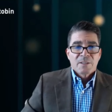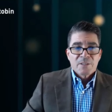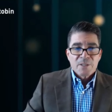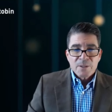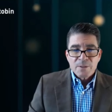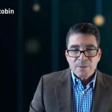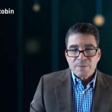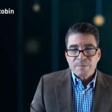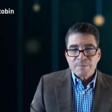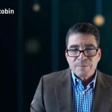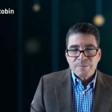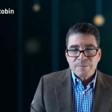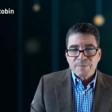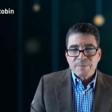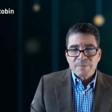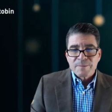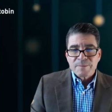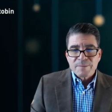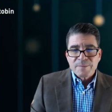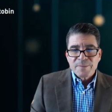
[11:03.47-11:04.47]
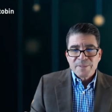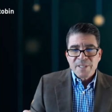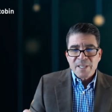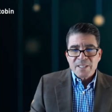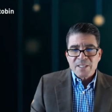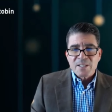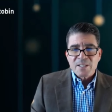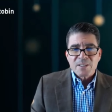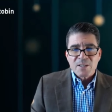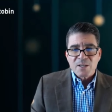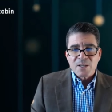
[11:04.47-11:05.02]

So, this is